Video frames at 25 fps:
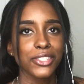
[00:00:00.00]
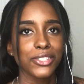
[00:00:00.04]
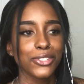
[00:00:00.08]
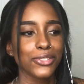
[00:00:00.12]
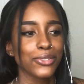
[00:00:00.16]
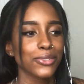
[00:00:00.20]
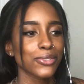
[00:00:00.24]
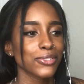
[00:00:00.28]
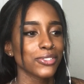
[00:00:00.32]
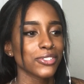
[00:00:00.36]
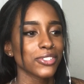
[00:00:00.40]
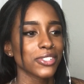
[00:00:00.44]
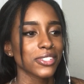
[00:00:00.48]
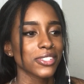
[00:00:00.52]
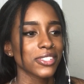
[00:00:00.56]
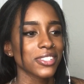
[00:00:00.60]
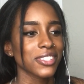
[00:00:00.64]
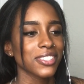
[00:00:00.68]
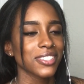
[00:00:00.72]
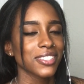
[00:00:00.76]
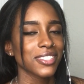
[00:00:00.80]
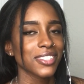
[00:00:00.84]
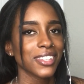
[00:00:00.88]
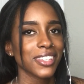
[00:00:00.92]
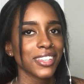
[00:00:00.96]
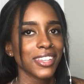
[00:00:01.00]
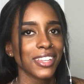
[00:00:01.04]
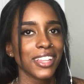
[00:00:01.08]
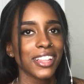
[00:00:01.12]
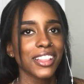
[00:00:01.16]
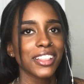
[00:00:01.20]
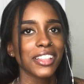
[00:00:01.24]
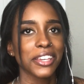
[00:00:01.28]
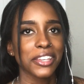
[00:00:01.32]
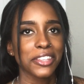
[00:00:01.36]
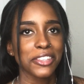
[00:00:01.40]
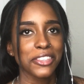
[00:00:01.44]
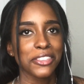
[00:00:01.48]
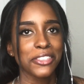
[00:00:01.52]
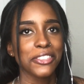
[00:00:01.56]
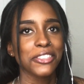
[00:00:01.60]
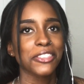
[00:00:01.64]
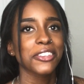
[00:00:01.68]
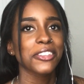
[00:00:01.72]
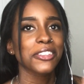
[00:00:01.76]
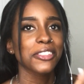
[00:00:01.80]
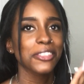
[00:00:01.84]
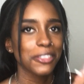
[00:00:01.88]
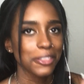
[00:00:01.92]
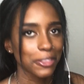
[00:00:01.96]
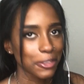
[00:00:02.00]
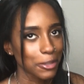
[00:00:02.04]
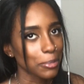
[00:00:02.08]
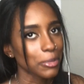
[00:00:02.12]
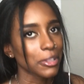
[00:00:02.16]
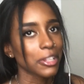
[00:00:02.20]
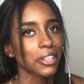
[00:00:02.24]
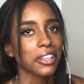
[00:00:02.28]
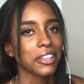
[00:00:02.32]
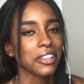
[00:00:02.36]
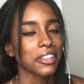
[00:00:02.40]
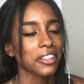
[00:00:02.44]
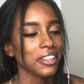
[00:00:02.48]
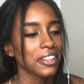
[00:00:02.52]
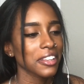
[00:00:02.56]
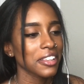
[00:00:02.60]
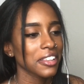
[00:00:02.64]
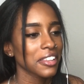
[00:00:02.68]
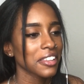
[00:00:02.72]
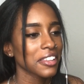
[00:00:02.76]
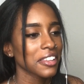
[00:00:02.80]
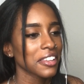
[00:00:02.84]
dude just licked the blood.